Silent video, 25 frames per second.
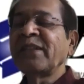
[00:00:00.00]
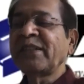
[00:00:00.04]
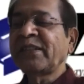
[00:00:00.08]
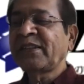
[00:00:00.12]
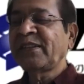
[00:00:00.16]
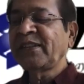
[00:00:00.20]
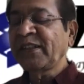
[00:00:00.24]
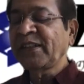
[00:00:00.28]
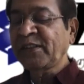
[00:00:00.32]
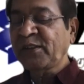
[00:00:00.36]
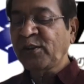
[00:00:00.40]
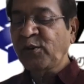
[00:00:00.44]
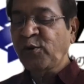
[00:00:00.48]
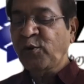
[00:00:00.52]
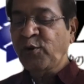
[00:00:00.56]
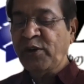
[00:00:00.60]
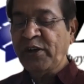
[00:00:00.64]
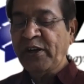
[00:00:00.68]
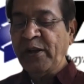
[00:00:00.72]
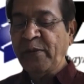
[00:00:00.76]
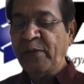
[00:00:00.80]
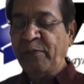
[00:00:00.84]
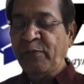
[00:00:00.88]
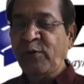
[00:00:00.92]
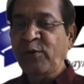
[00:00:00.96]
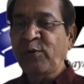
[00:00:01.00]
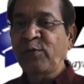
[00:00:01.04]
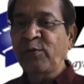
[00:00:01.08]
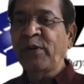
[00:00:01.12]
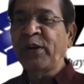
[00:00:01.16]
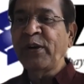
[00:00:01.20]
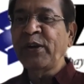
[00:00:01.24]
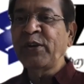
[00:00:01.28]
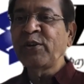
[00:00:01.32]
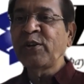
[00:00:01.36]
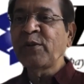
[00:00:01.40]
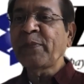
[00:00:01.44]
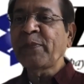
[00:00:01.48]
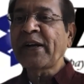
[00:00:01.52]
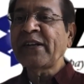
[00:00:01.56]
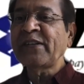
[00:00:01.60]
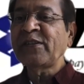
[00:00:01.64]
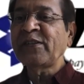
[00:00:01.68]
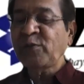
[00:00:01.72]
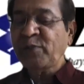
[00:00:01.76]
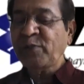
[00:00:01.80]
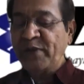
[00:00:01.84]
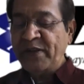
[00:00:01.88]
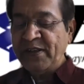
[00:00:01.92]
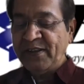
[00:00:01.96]
That's a good tip to many of the
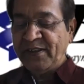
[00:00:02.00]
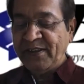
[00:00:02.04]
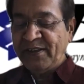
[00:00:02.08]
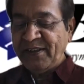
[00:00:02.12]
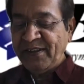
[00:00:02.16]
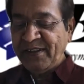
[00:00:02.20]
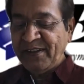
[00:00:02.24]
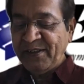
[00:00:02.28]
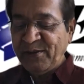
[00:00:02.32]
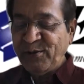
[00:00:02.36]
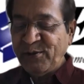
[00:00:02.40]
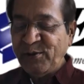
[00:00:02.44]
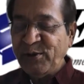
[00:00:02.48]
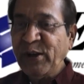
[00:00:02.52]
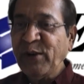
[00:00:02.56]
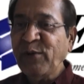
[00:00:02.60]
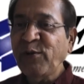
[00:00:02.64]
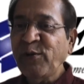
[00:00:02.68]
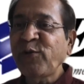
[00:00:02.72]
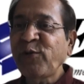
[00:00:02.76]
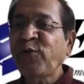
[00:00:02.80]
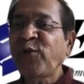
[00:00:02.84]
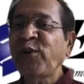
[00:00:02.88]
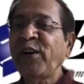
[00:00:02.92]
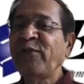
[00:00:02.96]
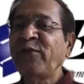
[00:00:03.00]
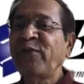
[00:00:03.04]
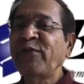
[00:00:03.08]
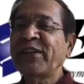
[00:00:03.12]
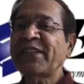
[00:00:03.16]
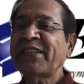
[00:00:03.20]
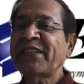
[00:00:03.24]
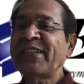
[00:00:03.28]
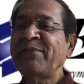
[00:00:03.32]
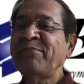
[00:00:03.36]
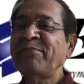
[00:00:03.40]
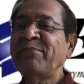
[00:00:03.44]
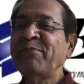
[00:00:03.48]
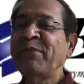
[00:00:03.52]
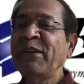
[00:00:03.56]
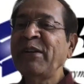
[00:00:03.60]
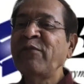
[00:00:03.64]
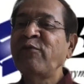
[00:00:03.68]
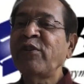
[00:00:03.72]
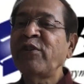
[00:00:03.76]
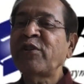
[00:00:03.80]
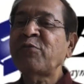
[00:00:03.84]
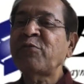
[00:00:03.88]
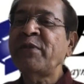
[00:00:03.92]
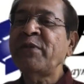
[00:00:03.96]
participants. So you can look for investment
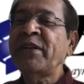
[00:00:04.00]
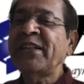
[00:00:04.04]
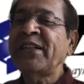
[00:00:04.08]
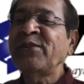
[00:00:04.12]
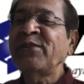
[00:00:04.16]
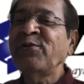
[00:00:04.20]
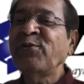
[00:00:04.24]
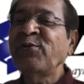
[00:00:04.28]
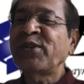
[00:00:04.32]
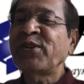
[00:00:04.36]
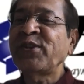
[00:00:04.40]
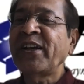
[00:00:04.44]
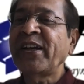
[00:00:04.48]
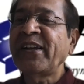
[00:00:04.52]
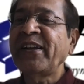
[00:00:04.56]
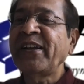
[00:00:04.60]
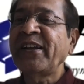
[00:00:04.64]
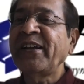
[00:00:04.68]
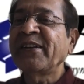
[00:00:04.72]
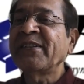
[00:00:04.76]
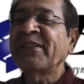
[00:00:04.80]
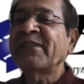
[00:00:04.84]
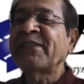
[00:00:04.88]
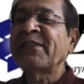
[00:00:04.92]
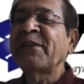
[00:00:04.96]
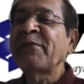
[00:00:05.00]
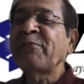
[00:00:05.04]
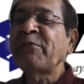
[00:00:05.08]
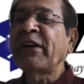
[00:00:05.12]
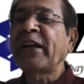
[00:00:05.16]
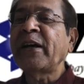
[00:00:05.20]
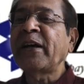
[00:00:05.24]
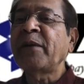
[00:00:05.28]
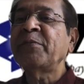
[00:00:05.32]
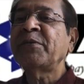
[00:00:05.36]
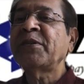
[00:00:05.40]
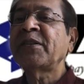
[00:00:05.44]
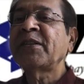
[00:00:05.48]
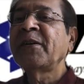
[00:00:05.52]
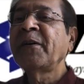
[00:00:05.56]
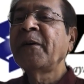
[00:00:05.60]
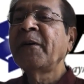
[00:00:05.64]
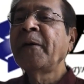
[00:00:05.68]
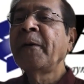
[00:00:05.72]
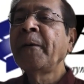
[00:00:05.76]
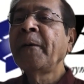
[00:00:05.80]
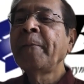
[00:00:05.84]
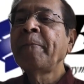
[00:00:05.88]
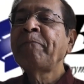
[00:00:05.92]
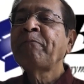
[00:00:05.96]
in those areas, perhaps.
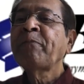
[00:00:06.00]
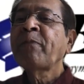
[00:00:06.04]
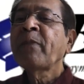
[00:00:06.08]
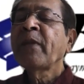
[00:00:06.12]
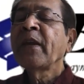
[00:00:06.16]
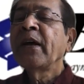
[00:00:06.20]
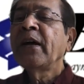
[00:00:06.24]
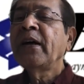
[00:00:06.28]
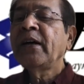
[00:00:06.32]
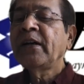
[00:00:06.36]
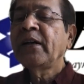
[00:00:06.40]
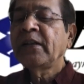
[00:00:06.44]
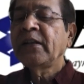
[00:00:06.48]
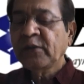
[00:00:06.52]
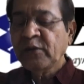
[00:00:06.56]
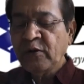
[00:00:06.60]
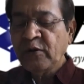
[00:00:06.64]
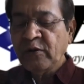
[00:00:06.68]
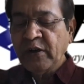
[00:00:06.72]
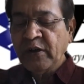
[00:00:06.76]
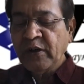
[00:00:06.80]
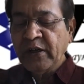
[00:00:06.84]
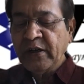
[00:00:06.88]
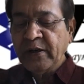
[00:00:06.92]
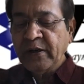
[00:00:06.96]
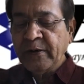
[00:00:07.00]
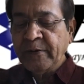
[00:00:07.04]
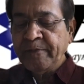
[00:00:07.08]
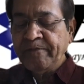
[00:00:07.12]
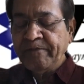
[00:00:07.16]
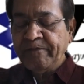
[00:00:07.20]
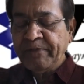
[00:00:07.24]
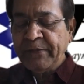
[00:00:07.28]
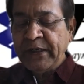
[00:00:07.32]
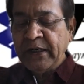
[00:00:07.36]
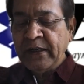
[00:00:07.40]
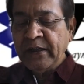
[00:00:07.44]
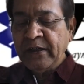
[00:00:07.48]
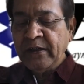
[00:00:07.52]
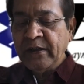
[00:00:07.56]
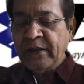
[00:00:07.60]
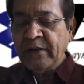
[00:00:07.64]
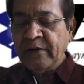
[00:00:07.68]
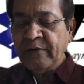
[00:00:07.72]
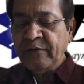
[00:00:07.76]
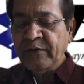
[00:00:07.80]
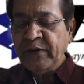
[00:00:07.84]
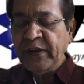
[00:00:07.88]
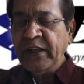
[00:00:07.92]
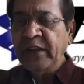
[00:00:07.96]

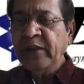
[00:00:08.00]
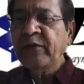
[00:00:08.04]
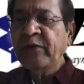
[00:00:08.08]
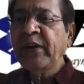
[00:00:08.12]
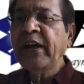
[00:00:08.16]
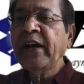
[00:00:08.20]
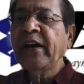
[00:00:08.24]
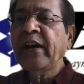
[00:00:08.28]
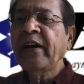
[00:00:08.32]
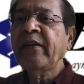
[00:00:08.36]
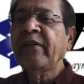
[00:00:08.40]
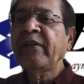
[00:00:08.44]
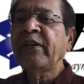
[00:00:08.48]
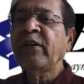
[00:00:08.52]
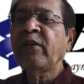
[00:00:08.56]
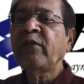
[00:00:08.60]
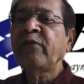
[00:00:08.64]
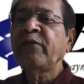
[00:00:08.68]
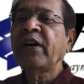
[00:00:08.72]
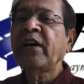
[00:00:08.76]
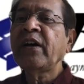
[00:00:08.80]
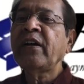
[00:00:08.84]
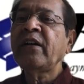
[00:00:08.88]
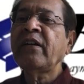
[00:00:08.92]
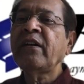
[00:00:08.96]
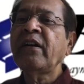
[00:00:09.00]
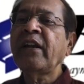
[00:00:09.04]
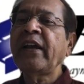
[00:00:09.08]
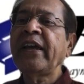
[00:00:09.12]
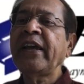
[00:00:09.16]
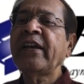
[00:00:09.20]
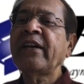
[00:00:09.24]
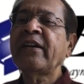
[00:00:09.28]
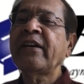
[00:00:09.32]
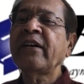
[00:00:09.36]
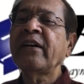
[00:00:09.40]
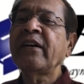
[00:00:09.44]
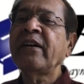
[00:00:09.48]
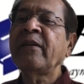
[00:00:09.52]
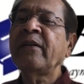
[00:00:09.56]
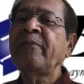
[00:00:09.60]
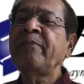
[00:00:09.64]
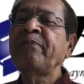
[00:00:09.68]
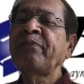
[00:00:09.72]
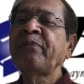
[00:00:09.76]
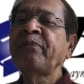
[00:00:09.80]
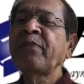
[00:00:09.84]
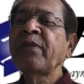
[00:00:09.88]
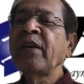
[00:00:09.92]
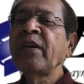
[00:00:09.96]
Vineet, we are like
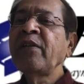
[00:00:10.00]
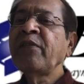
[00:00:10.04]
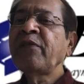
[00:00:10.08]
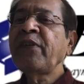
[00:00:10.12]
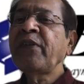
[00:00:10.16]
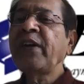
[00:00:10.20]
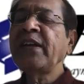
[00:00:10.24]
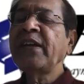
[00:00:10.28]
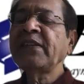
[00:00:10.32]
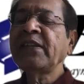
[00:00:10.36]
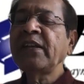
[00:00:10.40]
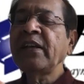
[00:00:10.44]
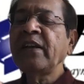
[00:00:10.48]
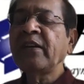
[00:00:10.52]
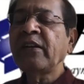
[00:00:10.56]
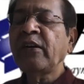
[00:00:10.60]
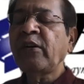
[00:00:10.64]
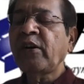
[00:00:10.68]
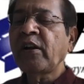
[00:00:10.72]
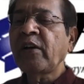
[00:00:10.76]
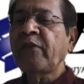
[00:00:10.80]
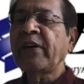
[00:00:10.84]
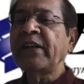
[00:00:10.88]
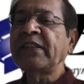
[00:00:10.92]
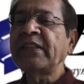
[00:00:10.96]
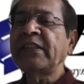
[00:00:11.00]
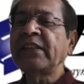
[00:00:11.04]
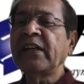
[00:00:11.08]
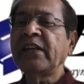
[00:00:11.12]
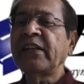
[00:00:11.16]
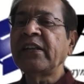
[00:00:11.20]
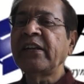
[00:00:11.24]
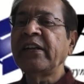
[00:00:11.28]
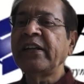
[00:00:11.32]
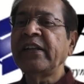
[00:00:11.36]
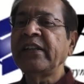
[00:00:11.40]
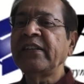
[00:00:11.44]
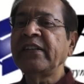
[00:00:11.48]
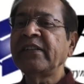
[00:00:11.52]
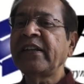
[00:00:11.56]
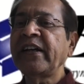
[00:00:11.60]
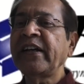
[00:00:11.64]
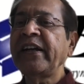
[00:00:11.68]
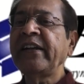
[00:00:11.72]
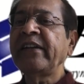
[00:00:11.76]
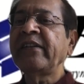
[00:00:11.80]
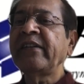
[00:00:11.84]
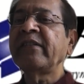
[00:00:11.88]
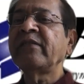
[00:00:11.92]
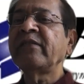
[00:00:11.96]
facing a lot of uncertainties, right?